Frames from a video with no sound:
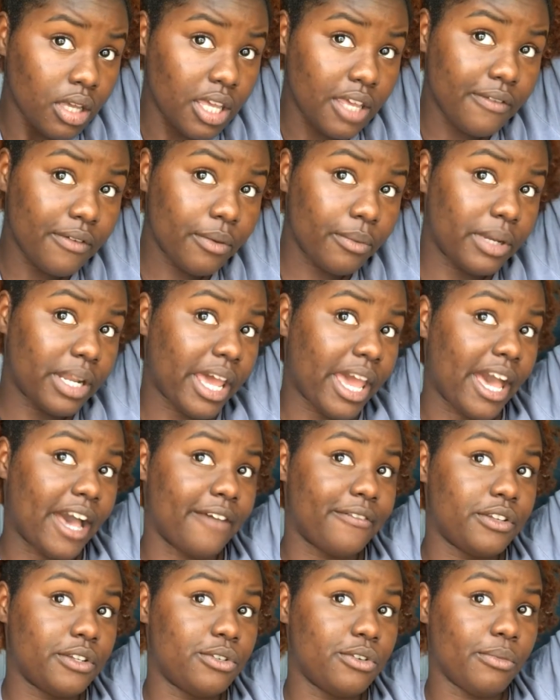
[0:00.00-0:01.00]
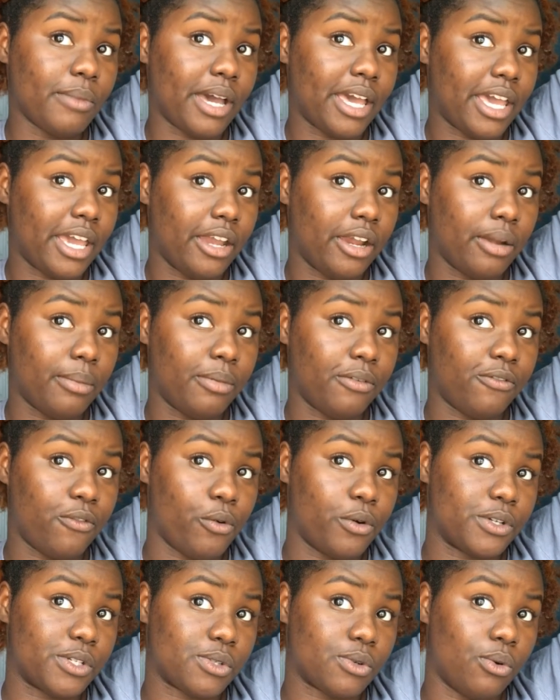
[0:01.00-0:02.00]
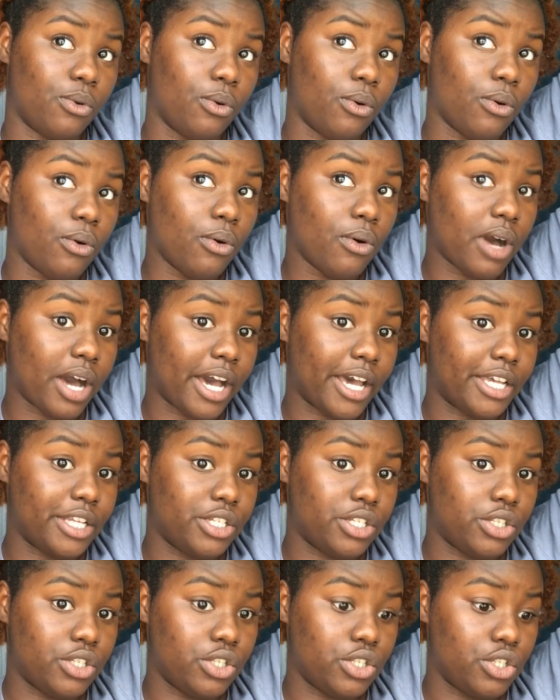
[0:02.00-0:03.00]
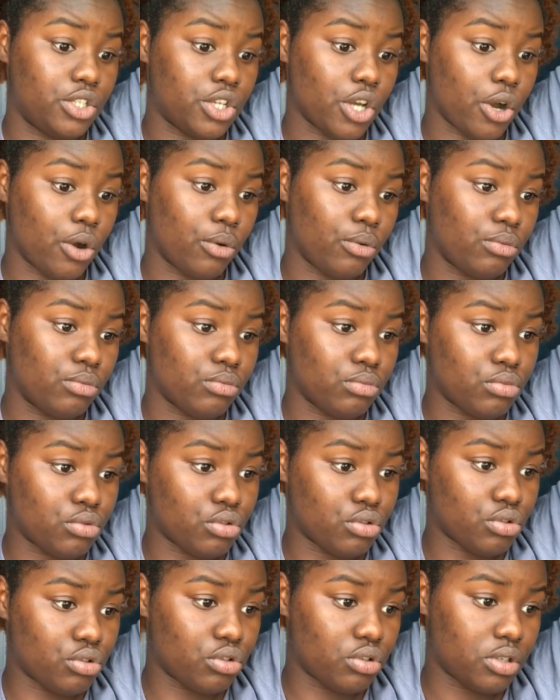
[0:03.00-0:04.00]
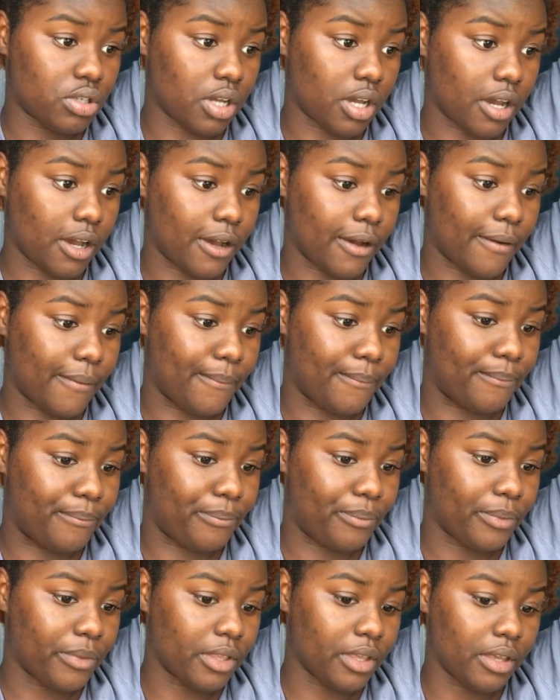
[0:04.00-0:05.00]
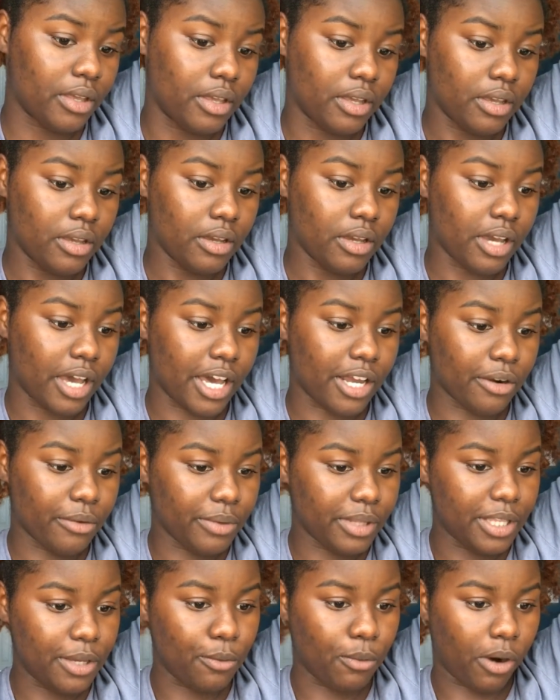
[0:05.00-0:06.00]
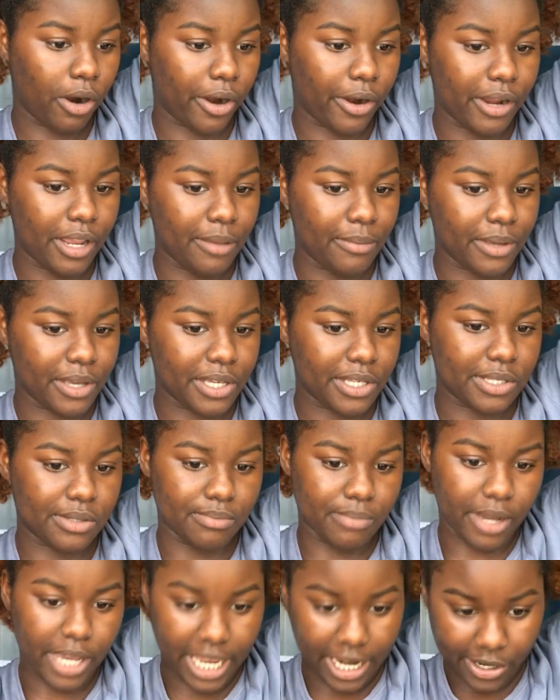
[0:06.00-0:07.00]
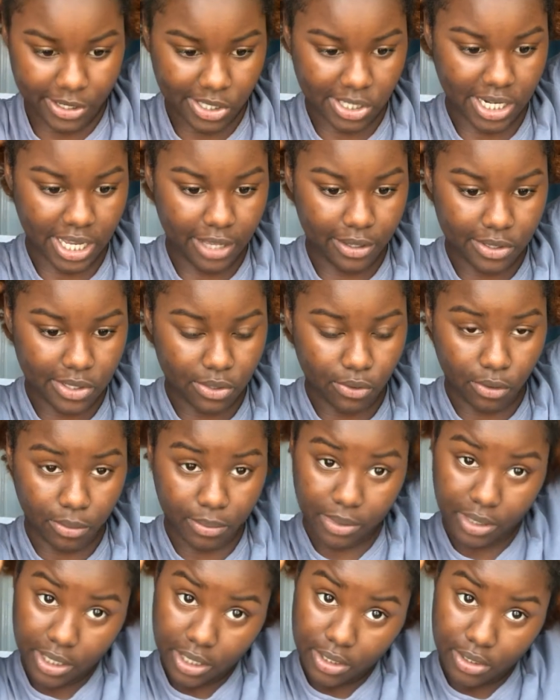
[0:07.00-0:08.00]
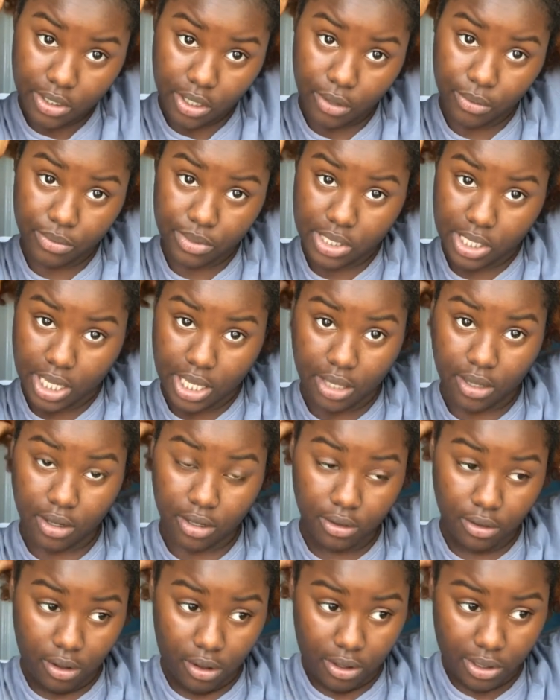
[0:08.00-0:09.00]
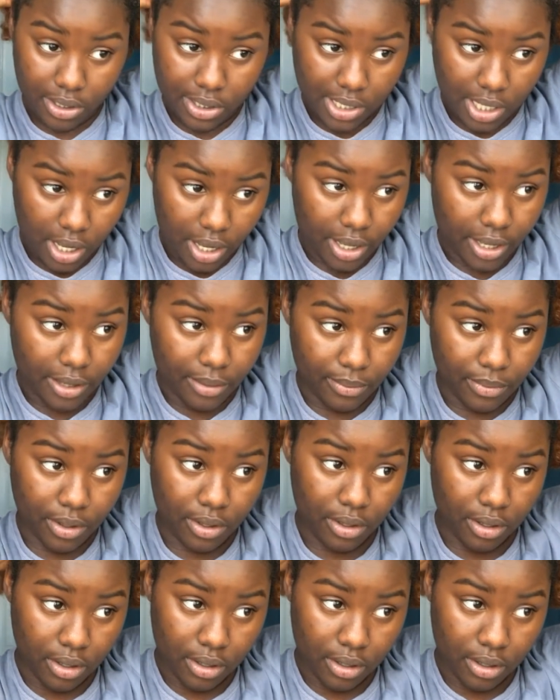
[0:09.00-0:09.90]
Even when I have to do my hair before school, I don't really worry, because my hairstyles normally don't take a long time,